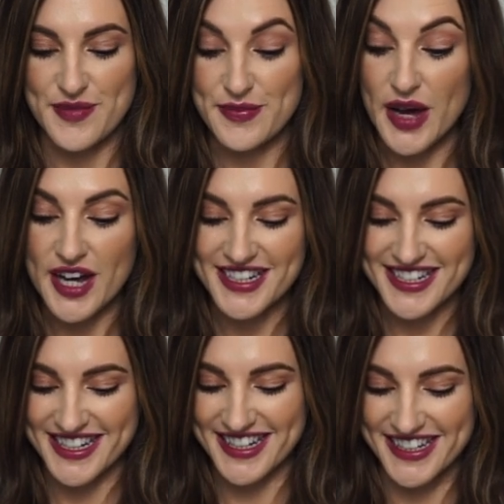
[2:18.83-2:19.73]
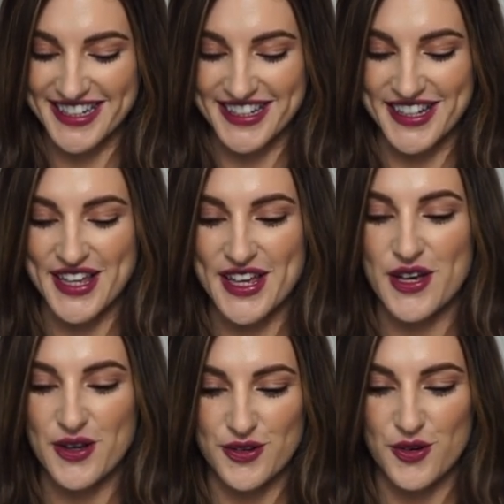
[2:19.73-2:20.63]
But
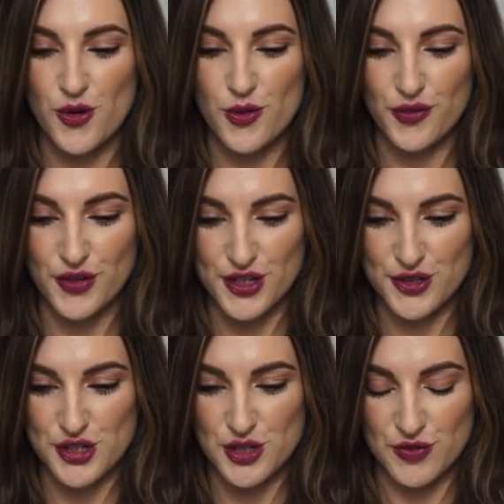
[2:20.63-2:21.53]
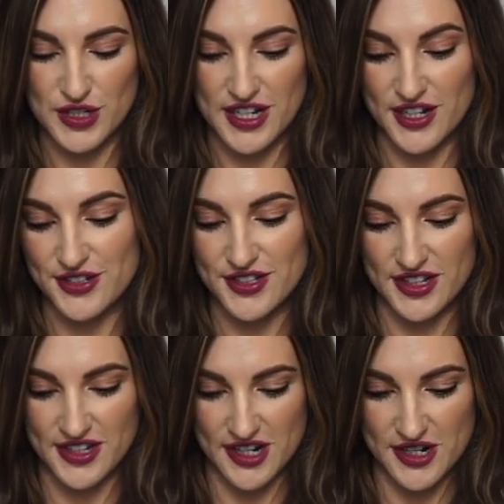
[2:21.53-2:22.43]
all for a YouTube video, so
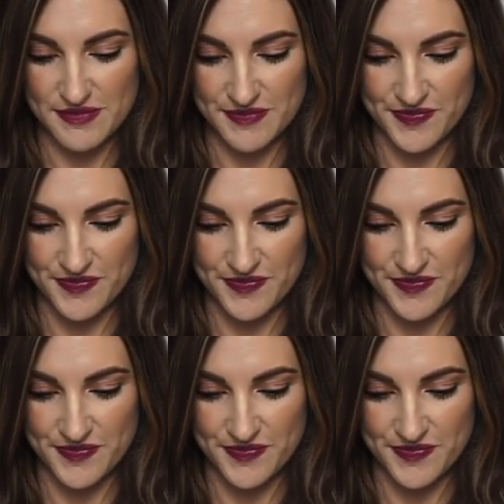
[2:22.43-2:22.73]
you know,